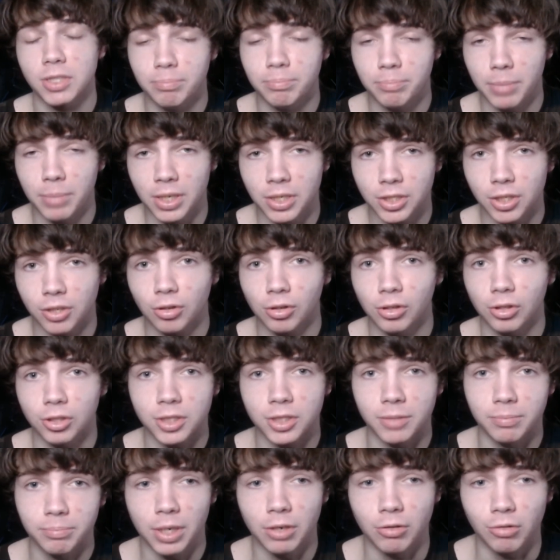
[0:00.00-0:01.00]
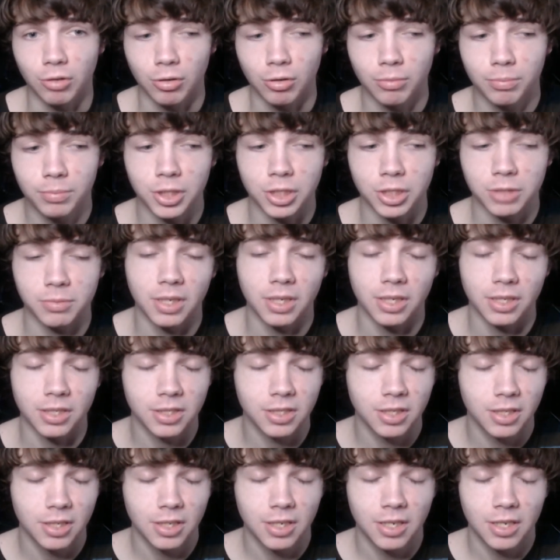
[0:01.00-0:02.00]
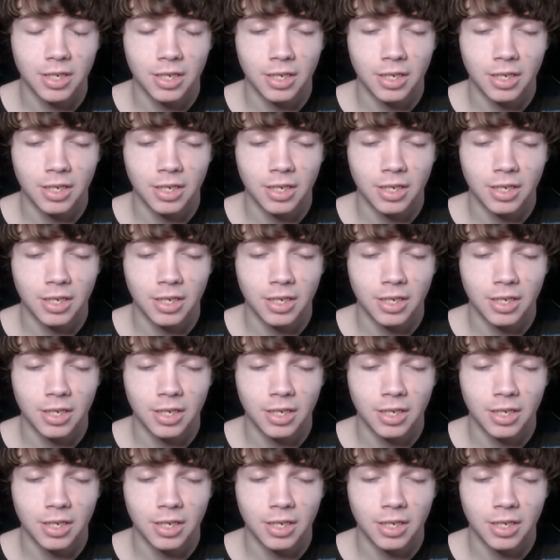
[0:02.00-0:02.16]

some big circle or some big group, just because